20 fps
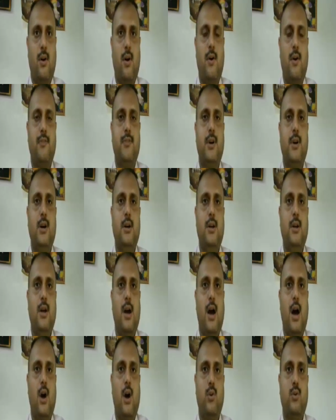of the
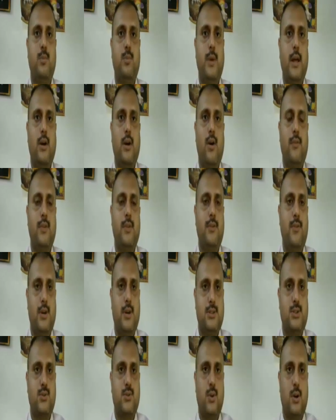outbreak of the
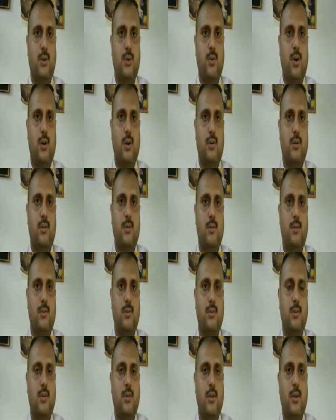First World War.
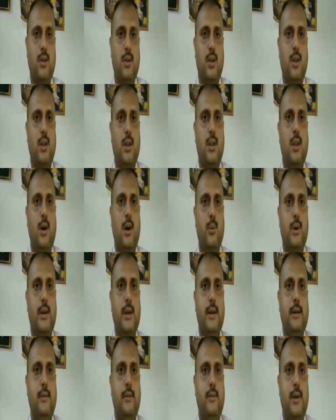Now
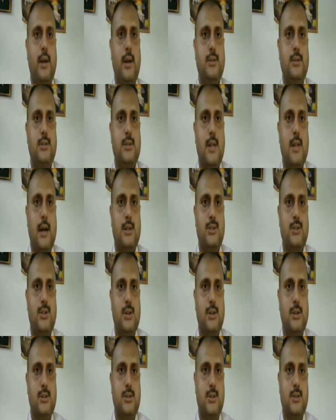intense
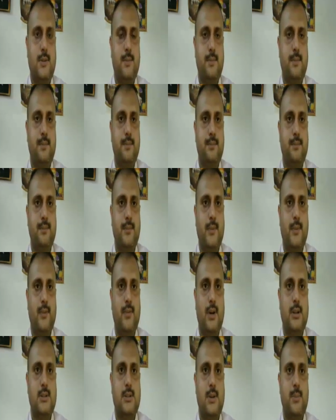nationalism,
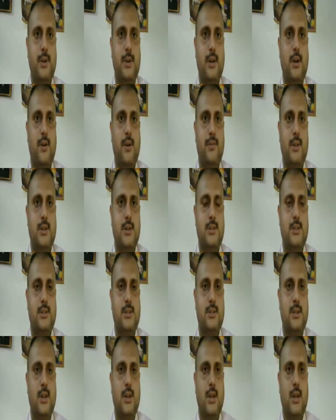what is the meaning of
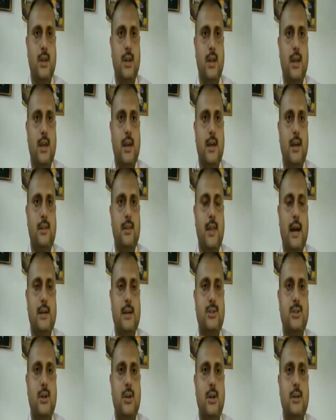this?
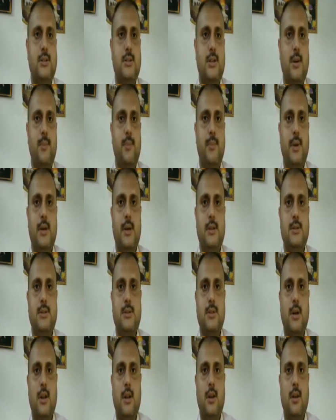Nationalism
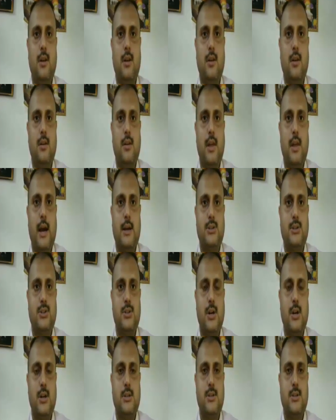means
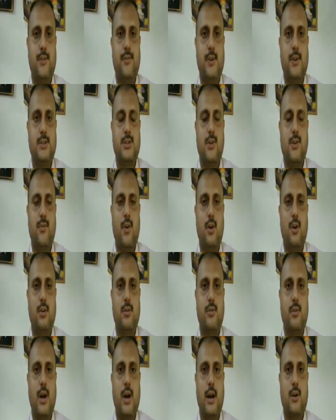nationalism. First of
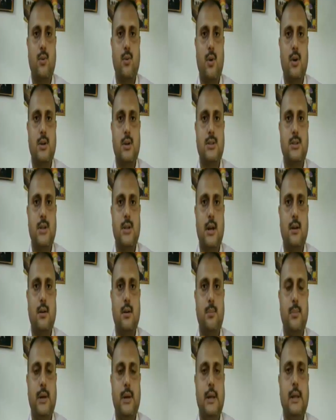all, try to understand
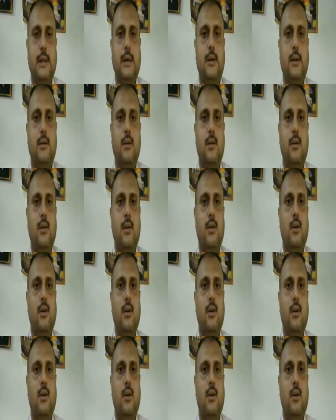the meaning